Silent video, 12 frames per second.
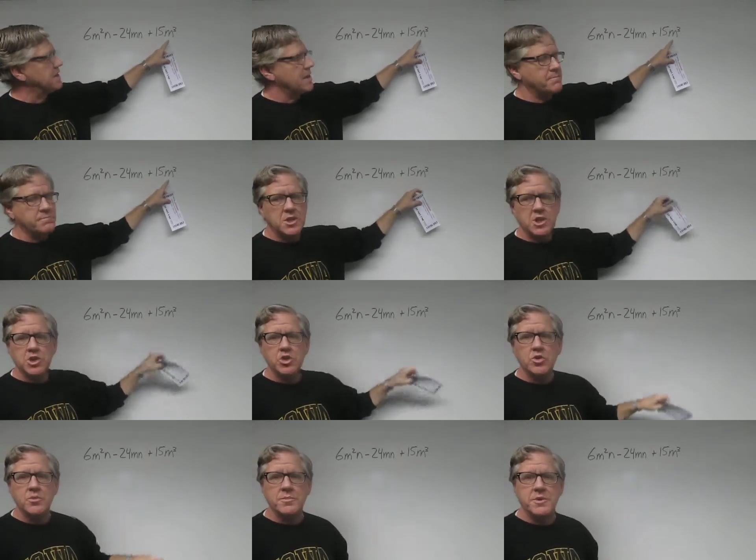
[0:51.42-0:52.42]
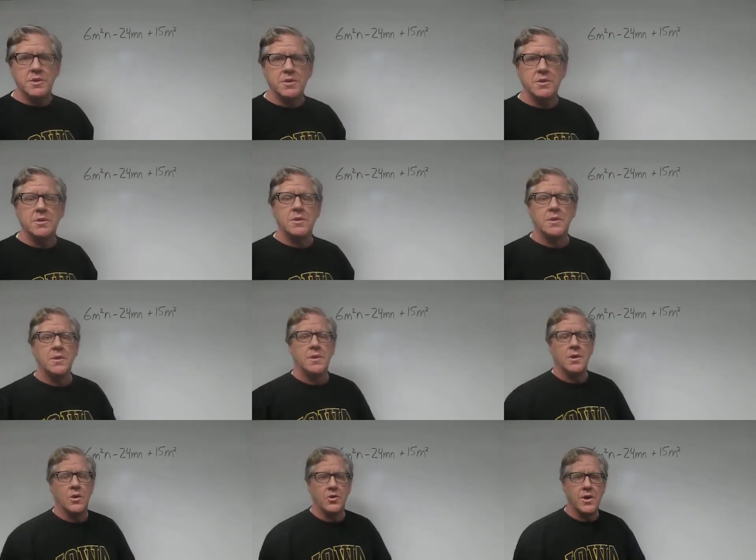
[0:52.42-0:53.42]
m cubed.
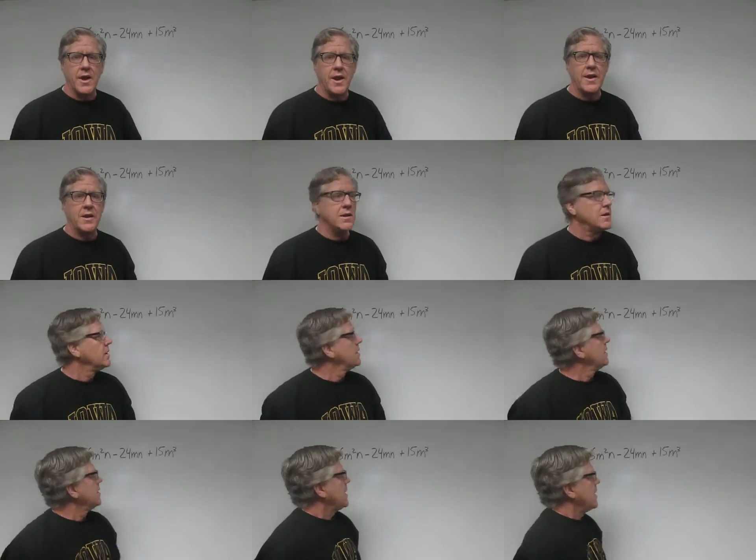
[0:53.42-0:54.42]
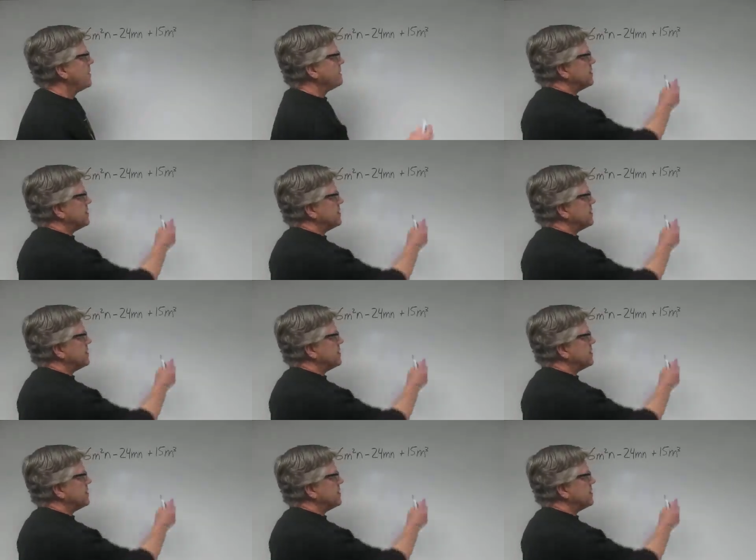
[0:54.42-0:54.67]
Okay? M